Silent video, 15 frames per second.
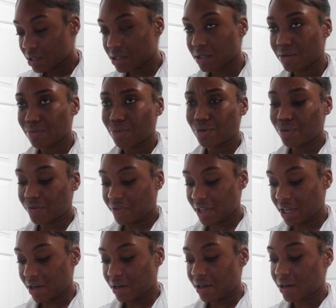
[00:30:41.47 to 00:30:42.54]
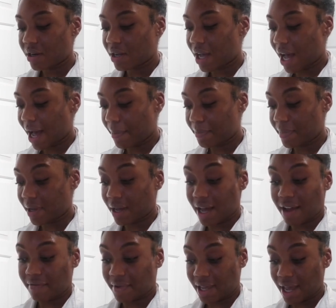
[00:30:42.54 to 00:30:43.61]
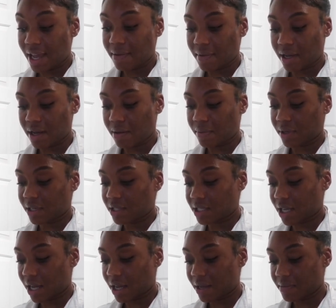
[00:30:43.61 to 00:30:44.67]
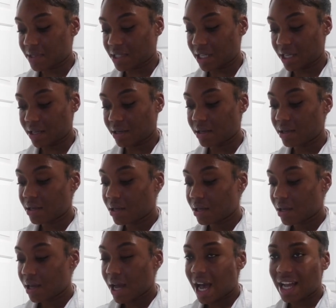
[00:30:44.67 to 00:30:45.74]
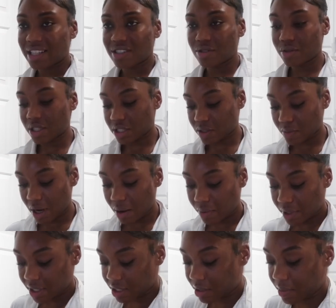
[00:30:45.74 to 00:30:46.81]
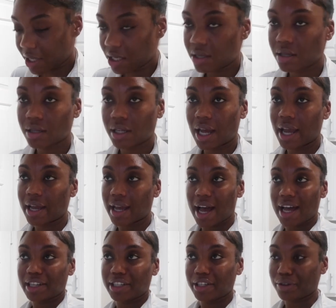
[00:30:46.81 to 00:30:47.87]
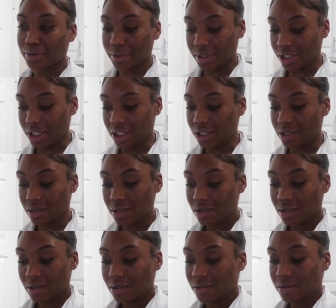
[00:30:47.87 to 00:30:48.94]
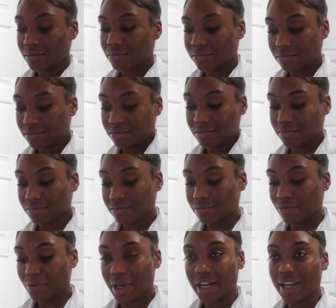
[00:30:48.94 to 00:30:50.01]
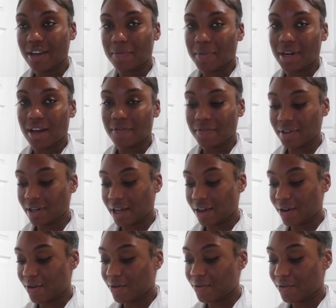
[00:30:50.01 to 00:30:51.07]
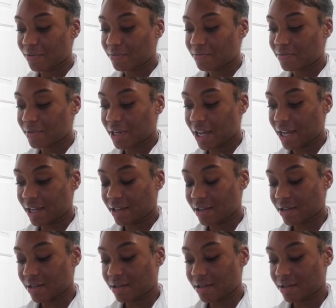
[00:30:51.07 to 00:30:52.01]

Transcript: to move here, I, I came a couple of times and I knew this is where I wanted to be. Like I literally wake up and I feel like home. Like,